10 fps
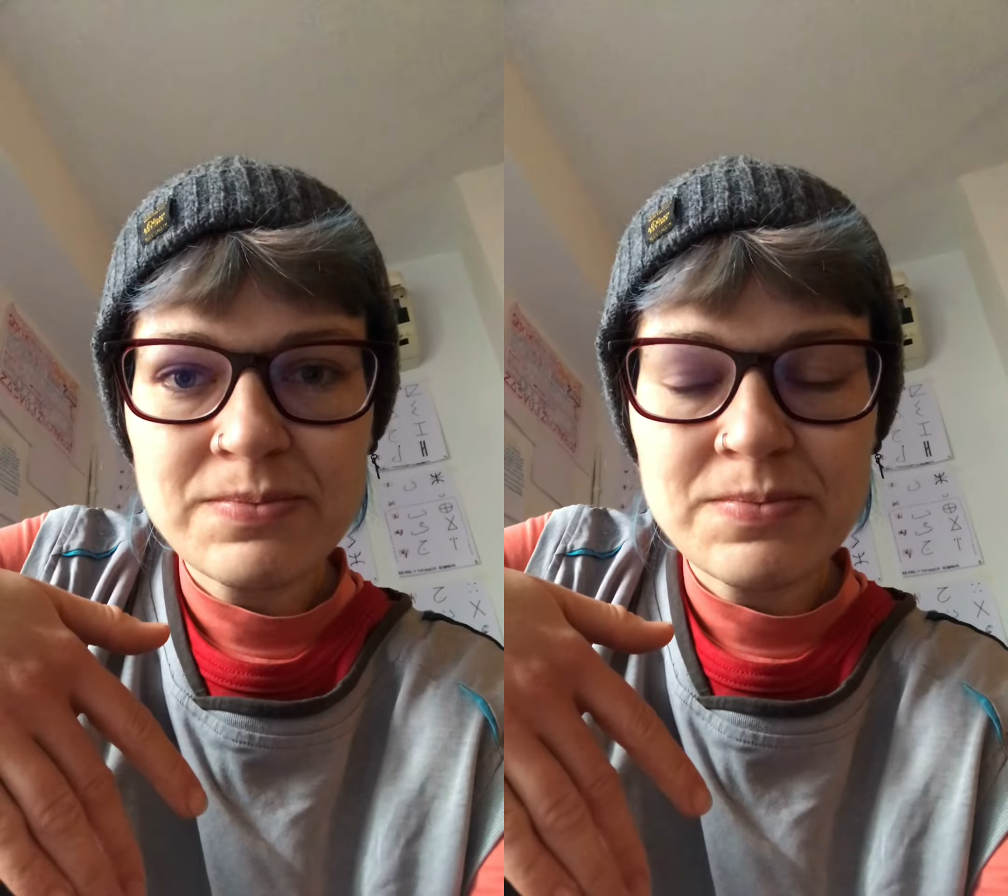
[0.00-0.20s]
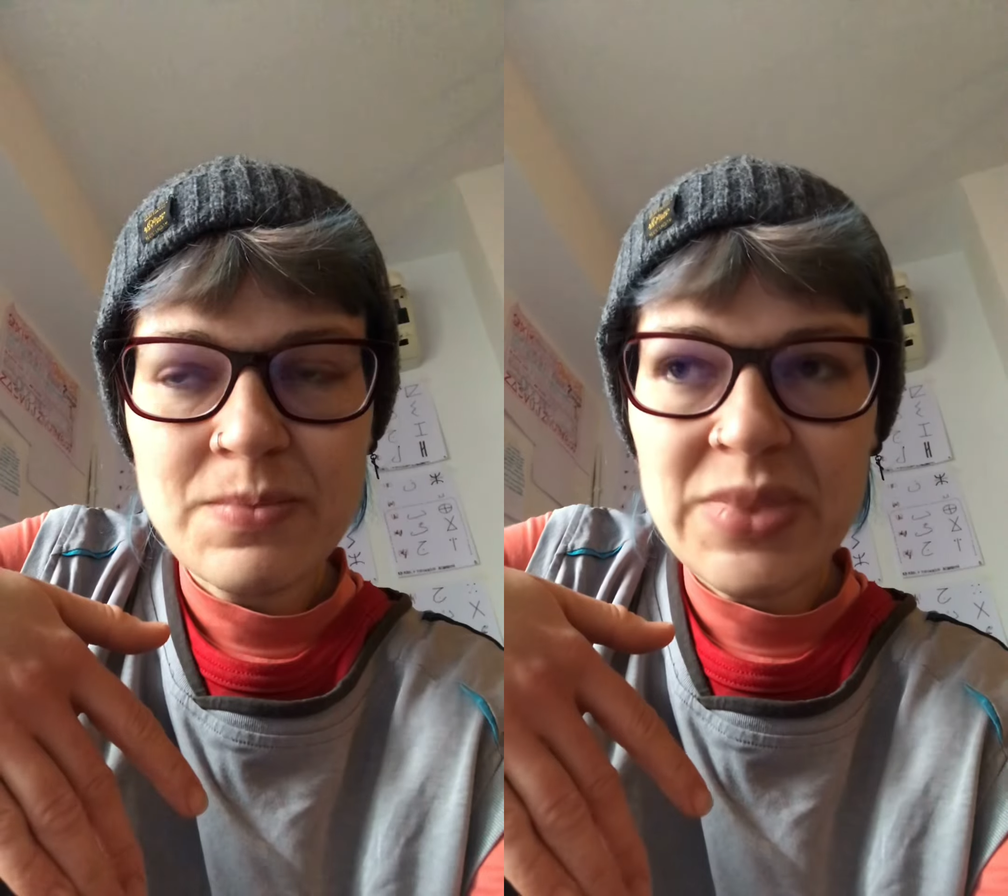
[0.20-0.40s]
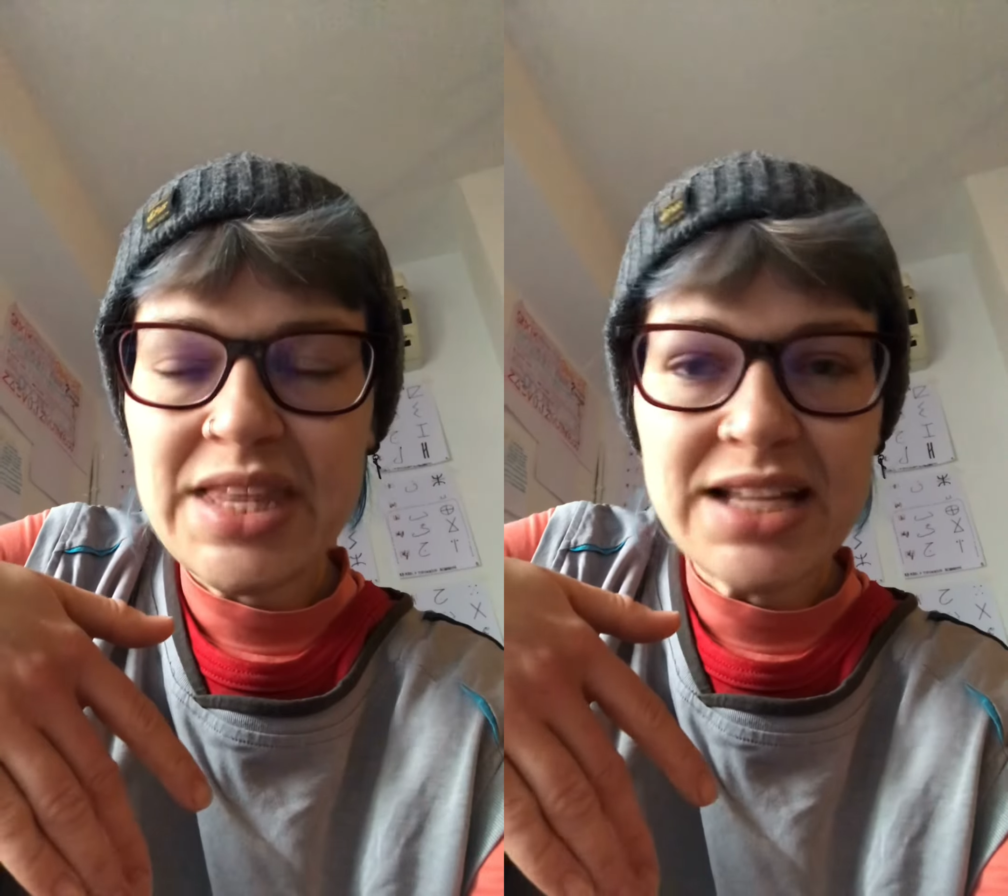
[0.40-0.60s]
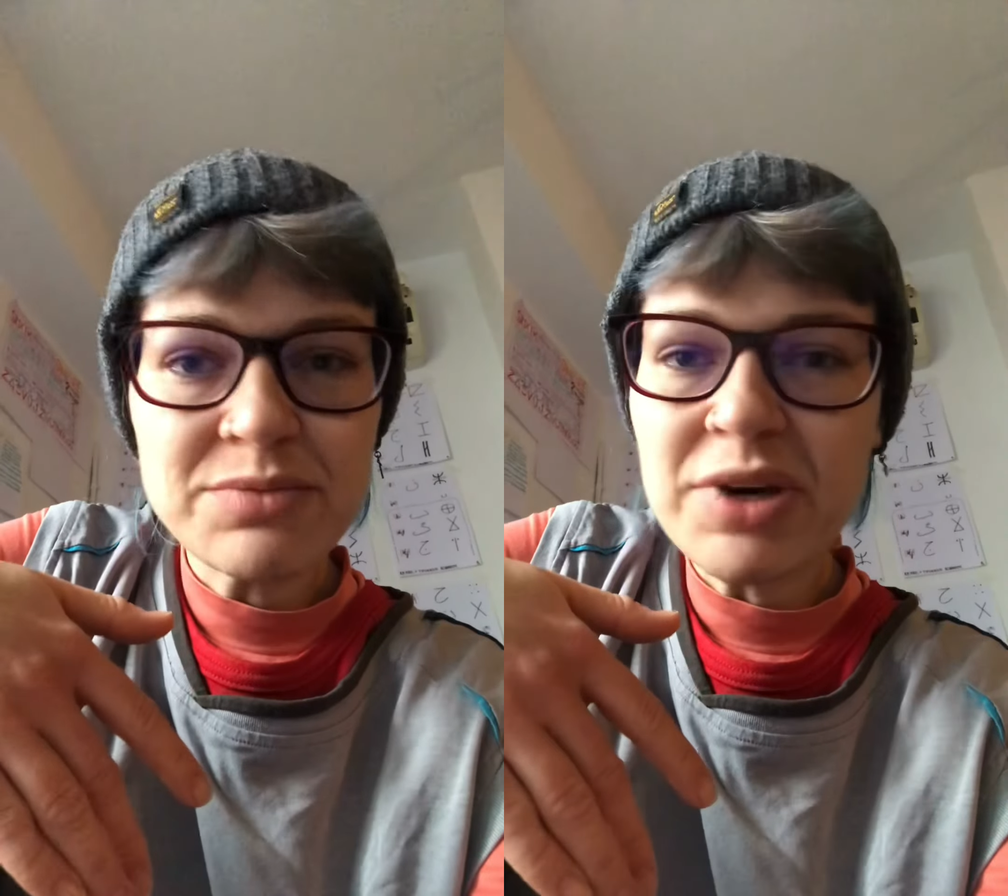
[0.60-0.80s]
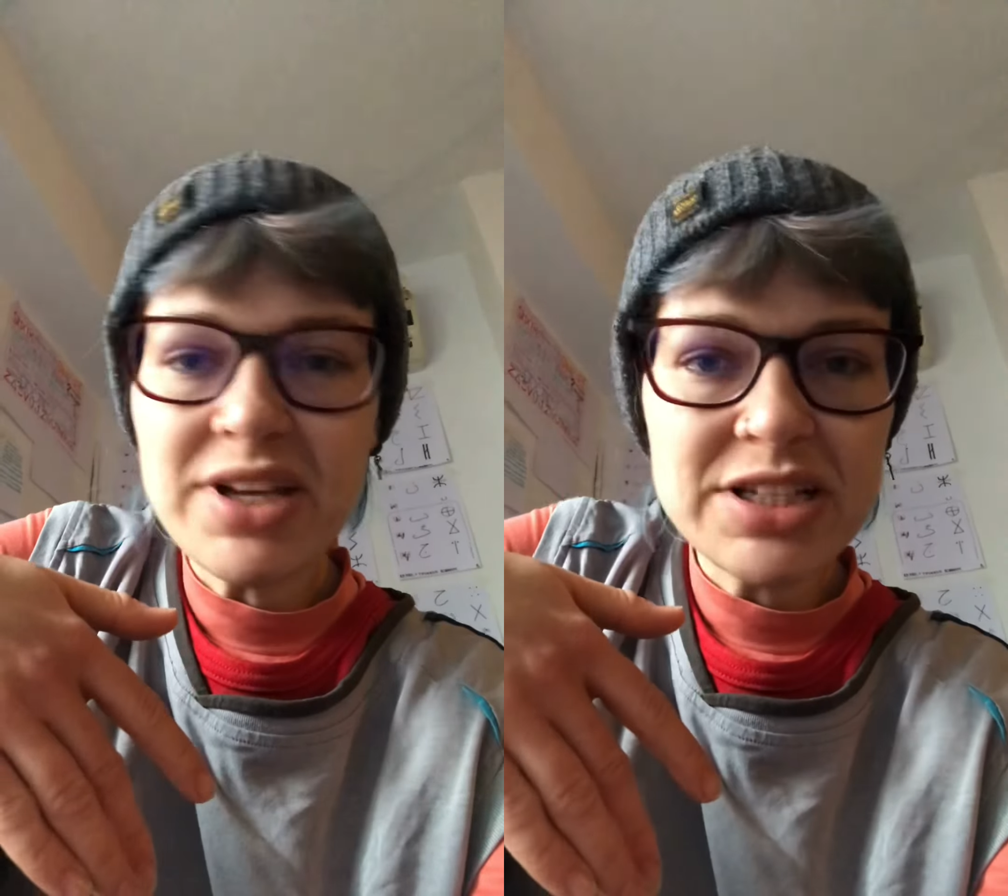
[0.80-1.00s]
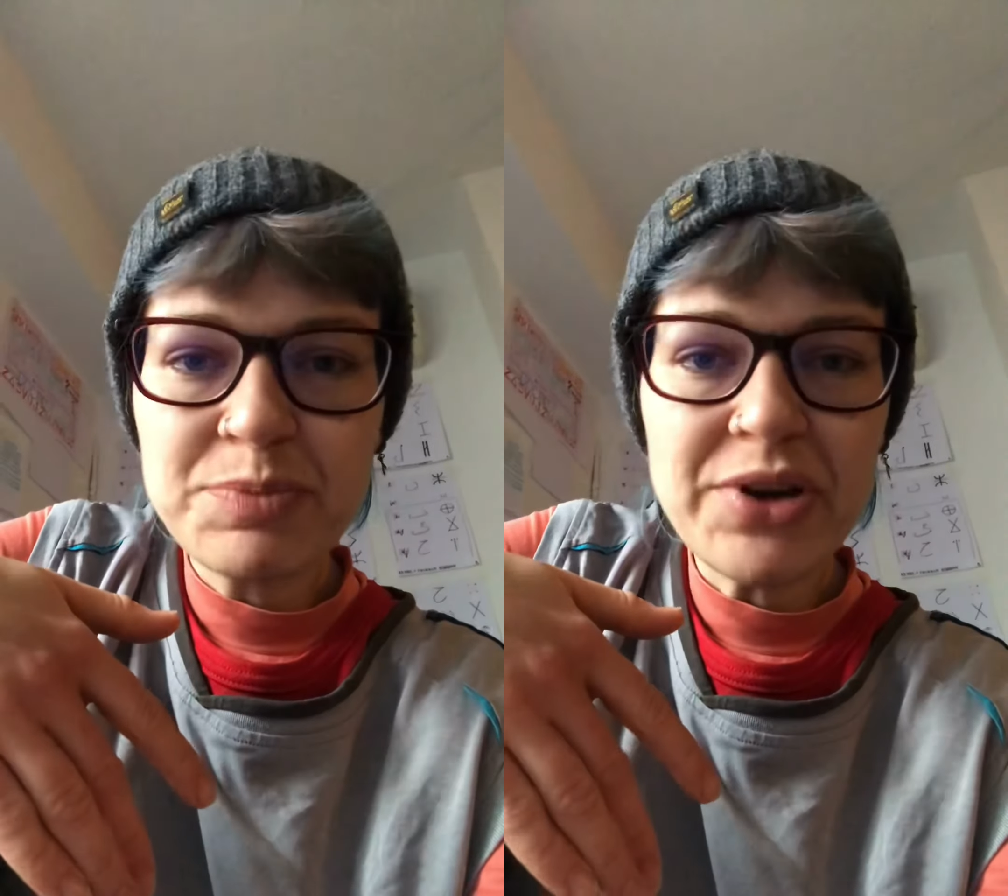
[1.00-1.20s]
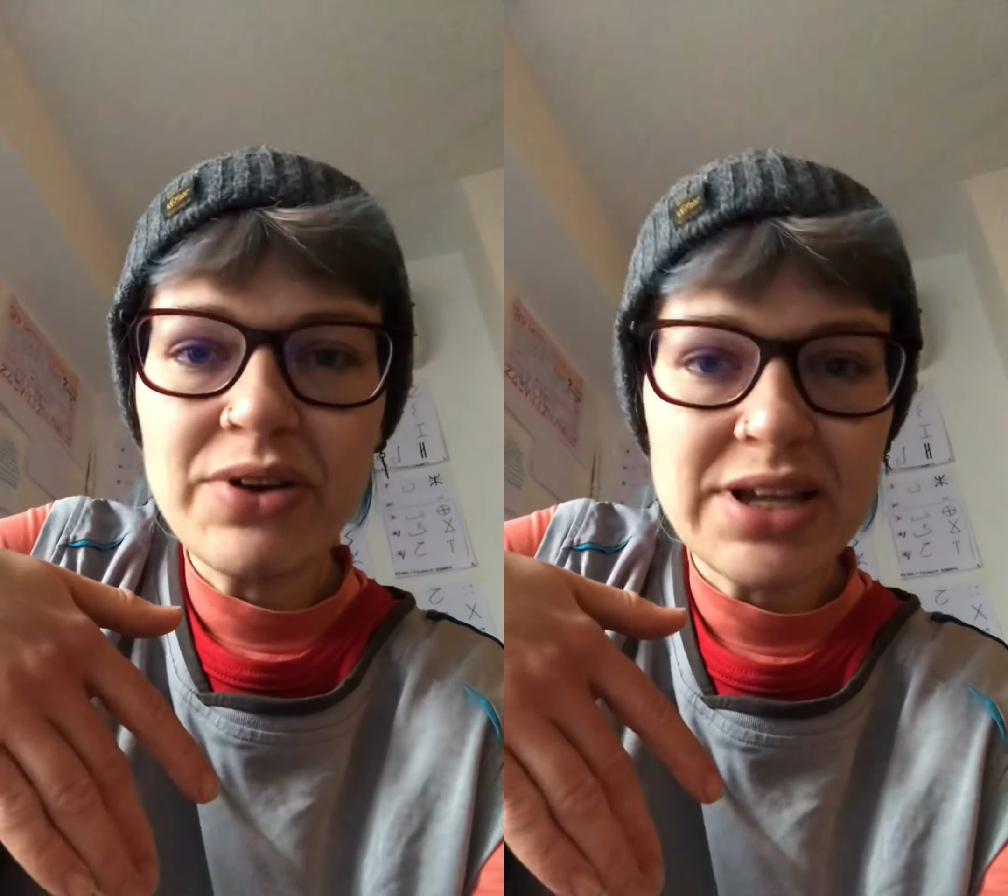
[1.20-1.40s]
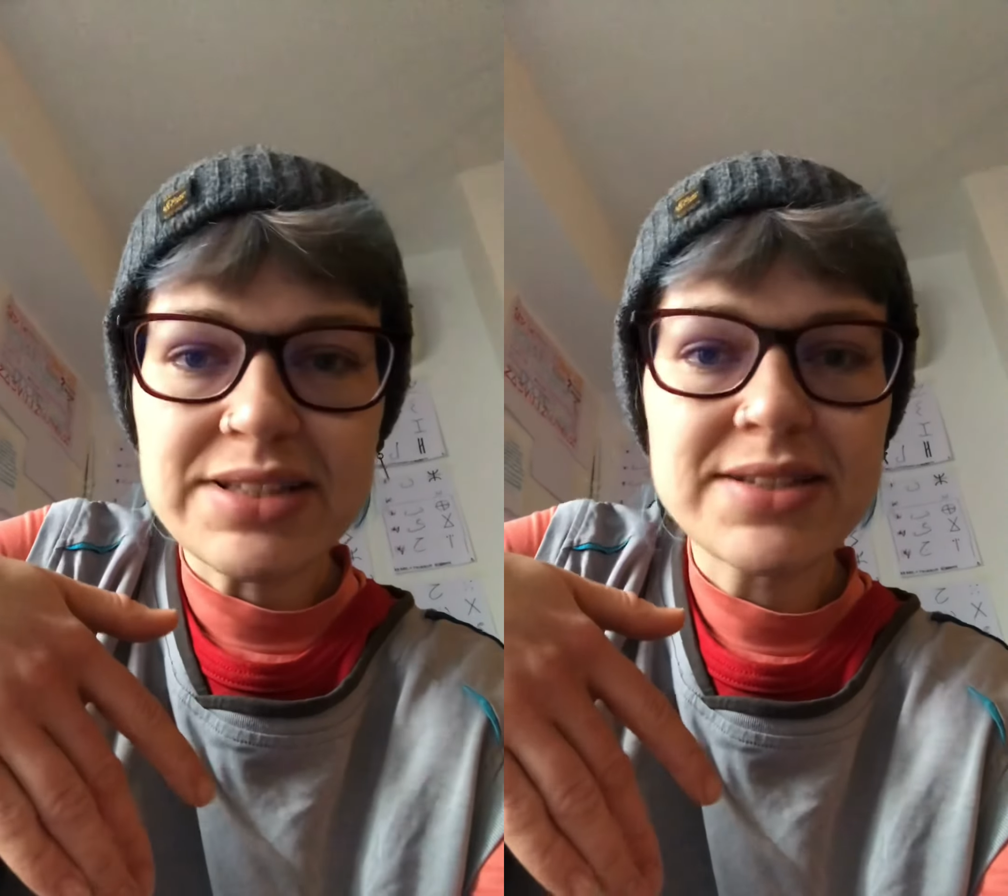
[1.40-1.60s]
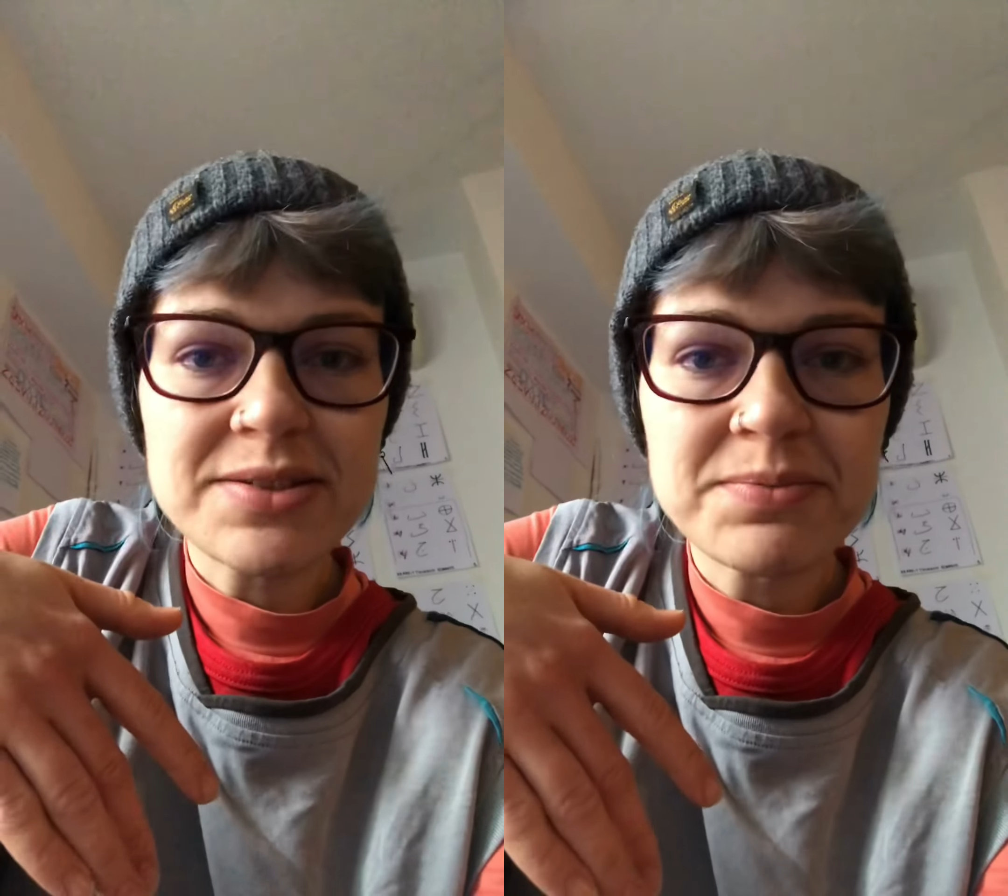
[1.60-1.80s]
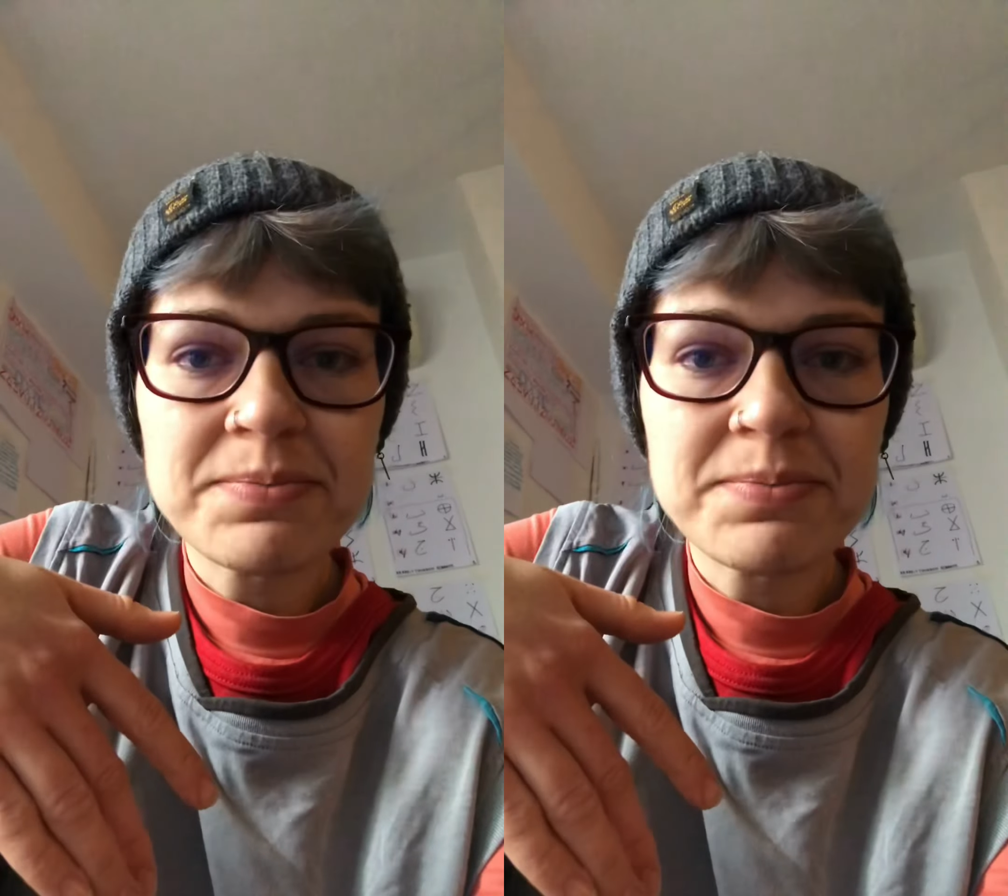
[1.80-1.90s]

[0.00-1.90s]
That's my experience.